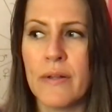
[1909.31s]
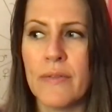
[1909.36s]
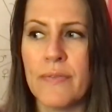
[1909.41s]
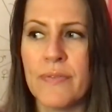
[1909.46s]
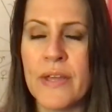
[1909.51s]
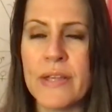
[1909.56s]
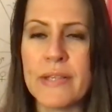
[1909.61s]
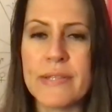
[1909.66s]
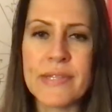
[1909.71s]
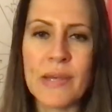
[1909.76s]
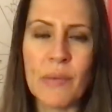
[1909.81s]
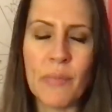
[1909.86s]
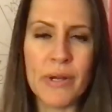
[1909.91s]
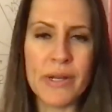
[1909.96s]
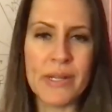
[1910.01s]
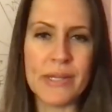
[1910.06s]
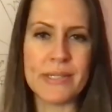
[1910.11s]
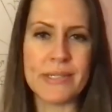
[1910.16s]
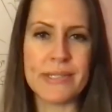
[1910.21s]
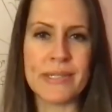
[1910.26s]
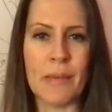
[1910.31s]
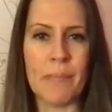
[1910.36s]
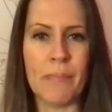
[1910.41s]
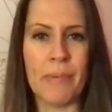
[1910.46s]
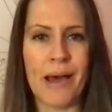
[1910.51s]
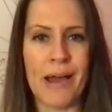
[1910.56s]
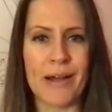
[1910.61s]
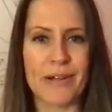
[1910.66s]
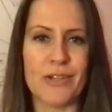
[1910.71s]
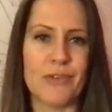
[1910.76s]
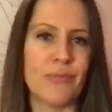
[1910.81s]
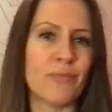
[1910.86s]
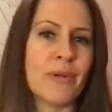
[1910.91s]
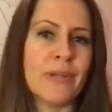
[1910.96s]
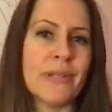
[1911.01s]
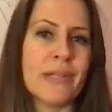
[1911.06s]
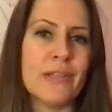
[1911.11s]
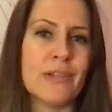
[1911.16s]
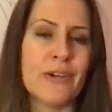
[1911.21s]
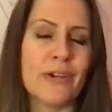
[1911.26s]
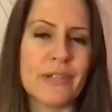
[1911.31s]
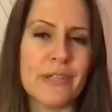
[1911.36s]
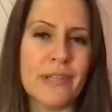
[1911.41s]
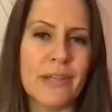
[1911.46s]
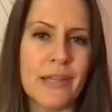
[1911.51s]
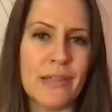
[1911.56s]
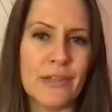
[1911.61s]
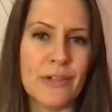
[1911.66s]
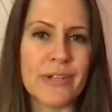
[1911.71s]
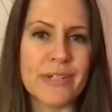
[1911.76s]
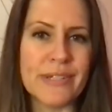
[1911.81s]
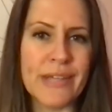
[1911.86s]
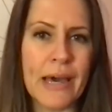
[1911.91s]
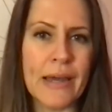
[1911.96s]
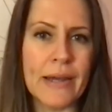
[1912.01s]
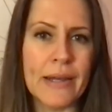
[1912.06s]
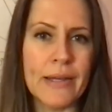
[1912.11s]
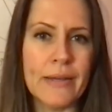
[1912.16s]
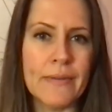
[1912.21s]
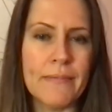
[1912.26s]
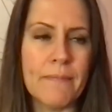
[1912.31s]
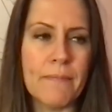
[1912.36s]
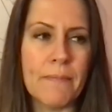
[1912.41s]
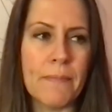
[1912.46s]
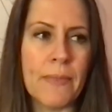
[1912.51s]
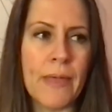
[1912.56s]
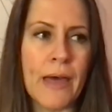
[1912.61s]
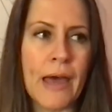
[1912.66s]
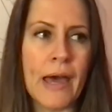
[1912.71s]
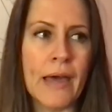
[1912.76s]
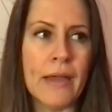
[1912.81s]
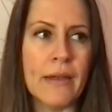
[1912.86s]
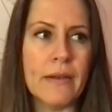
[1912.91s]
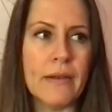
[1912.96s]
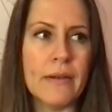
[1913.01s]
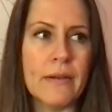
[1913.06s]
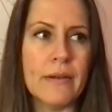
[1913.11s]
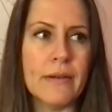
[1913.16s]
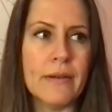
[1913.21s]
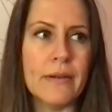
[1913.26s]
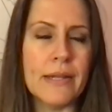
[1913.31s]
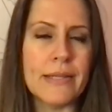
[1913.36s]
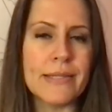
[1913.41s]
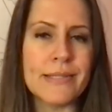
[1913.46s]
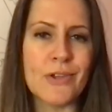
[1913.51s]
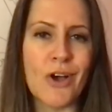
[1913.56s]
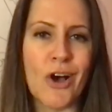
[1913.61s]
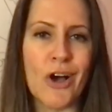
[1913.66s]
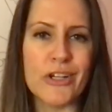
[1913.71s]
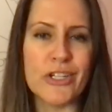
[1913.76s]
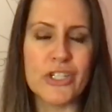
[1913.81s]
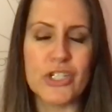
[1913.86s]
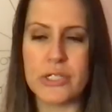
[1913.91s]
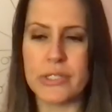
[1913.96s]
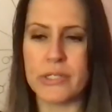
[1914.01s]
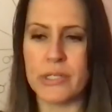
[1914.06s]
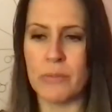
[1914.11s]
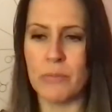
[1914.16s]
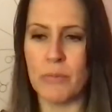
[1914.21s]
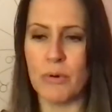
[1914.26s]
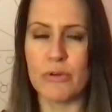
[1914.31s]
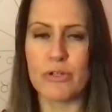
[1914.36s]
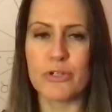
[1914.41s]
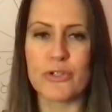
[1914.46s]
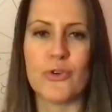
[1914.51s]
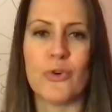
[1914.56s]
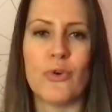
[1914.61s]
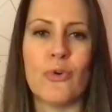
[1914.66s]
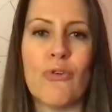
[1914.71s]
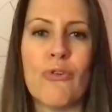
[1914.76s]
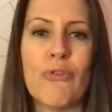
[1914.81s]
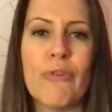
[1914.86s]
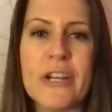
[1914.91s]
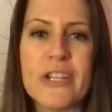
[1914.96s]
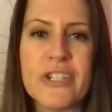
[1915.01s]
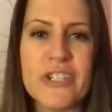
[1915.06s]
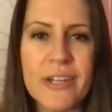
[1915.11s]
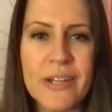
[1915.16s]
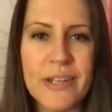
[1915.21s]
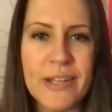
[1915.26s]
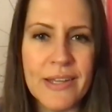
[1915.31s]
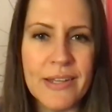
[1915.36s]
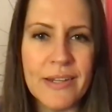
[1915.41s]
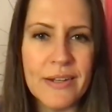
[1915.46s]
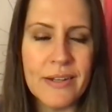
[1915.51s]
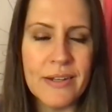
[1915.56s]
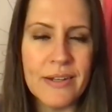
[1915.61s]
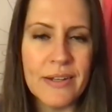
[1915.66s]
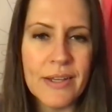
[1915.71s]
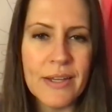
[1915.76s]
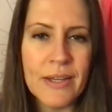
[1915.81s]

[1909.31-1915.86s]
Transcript: that someone has stepped back and really looked at it, that it's not just an emotional rushing in